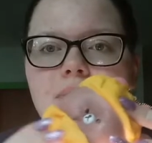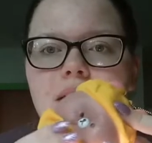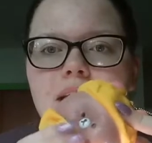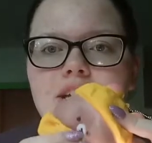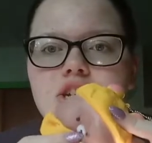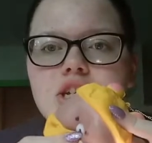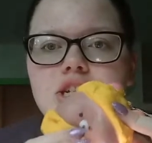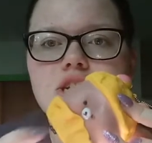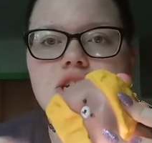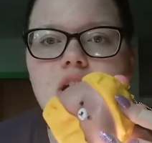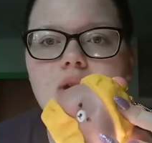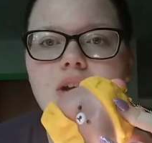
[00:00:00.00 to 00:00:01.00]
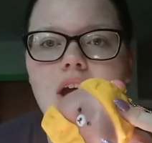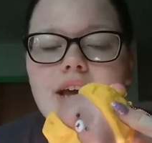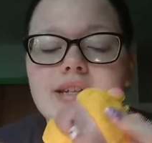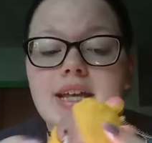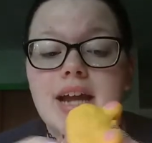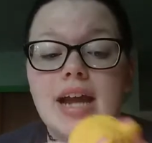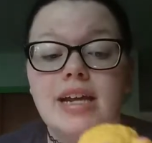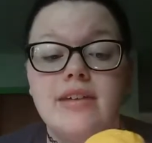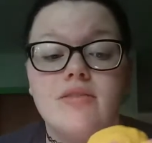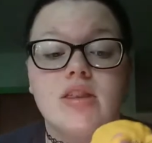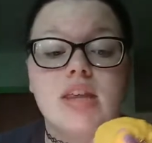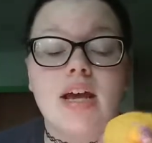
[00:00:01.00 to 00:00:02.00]
it's just so nice. And I didn't
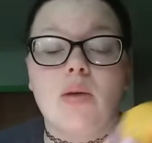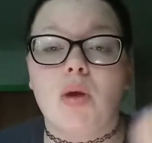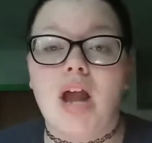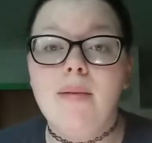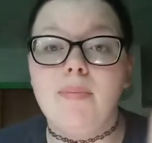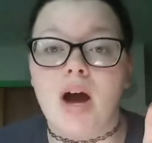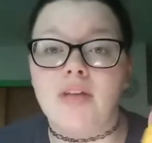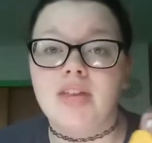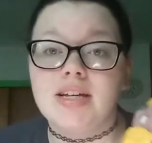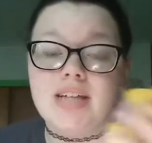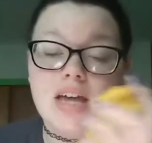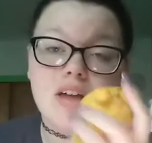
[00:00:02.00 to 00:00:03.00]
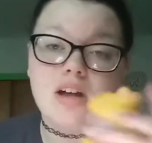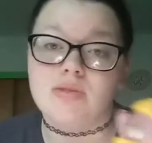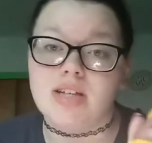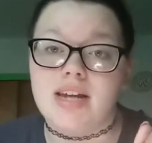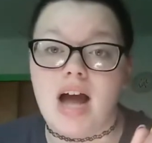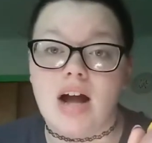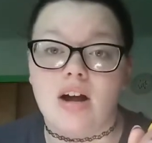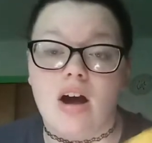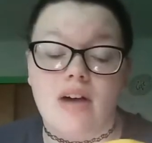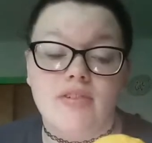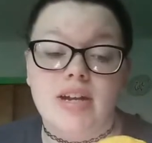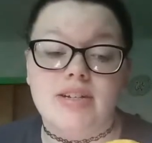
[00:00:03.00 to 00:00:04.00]
even think, when I bought this, I thought it was a
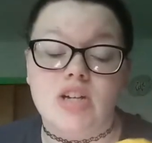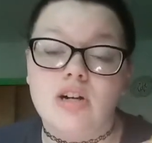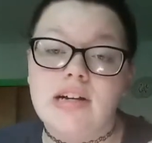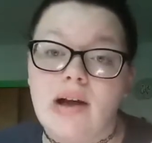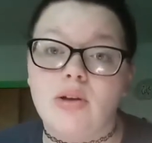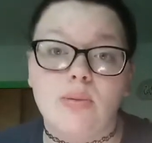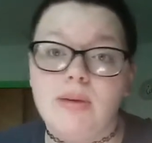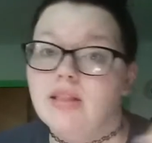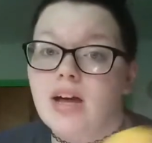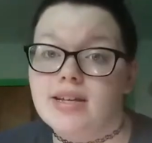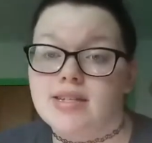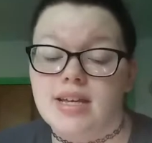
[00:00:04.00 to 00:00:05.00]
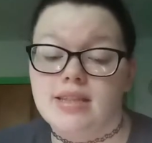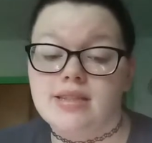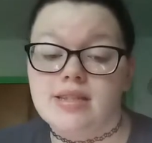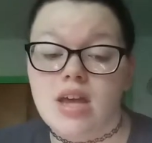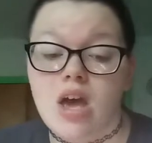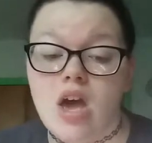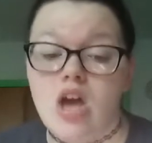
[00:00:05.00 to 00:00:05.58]
knockoff, and it turned out to be licensed.